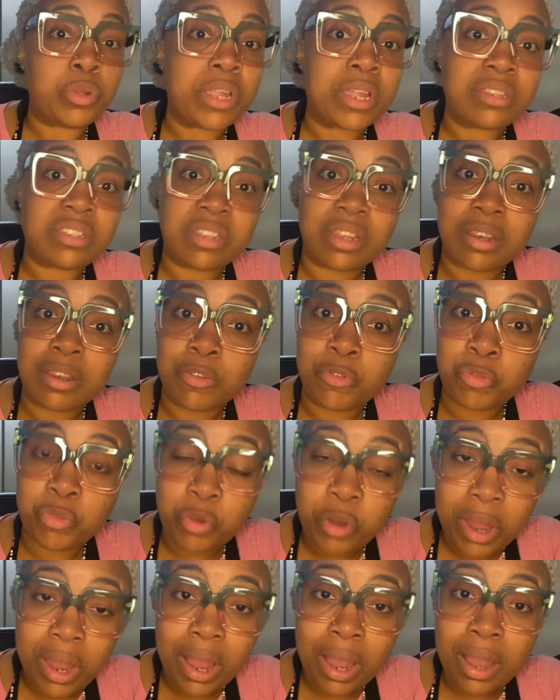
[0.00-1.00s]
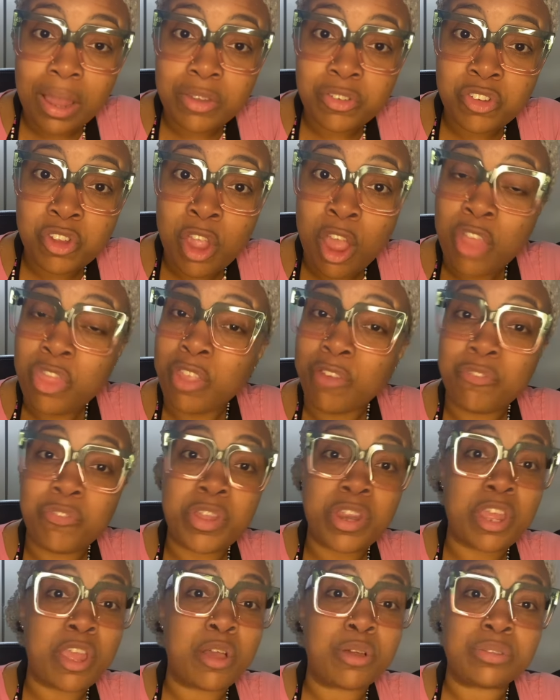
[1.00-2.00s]
gets in the fridge. The
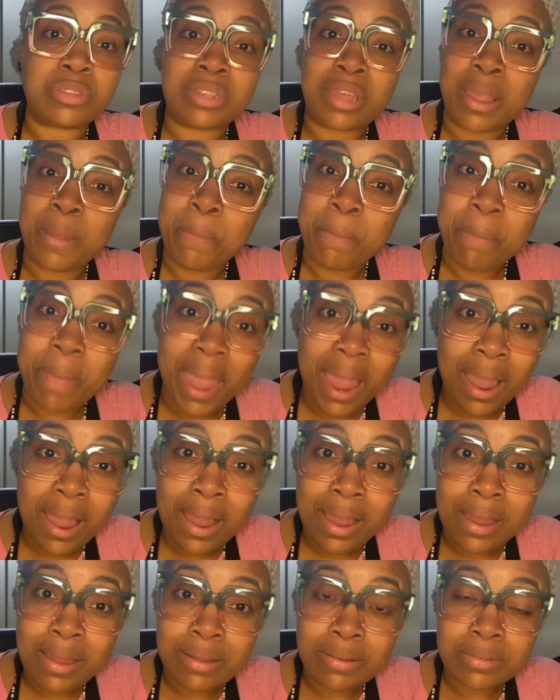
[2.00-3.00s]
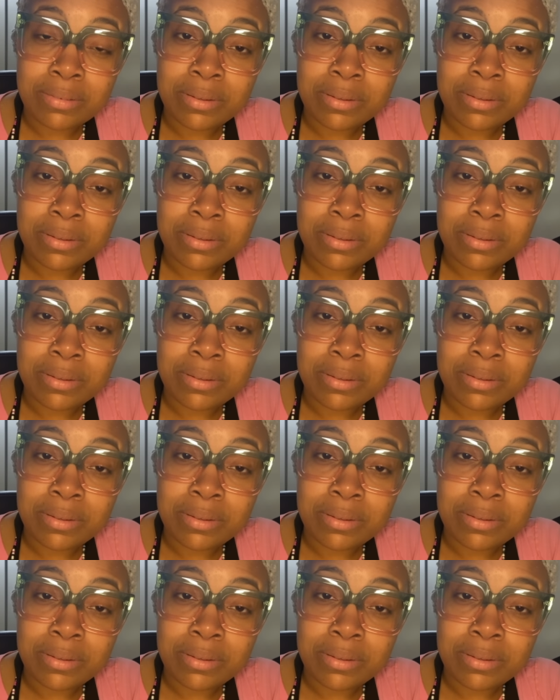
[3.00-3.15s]
videos get made.